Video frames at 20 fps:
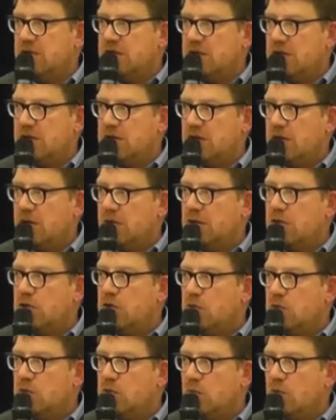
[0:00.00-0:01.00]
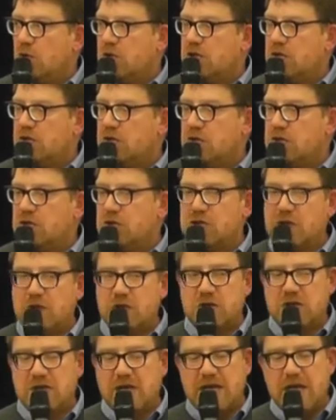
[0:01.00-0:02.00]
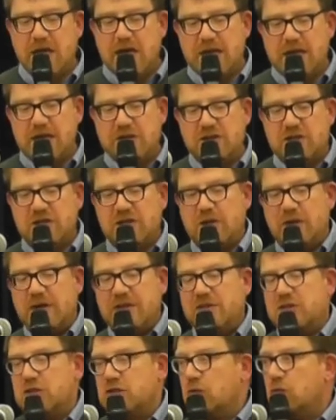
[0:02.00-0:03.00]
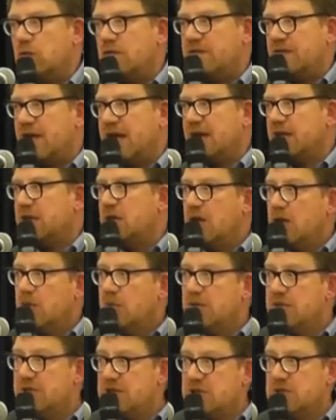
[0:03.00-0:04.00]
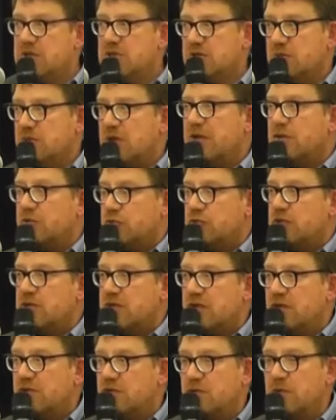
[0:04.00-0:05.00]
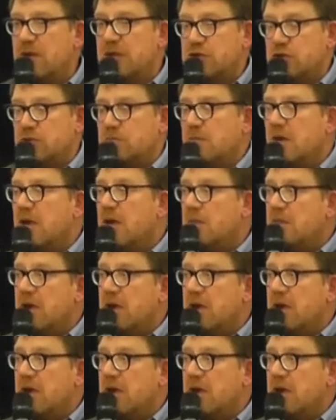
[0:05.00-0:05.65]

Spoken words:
What you do is you don't say necessarily this is all fact, but this is some interesting information.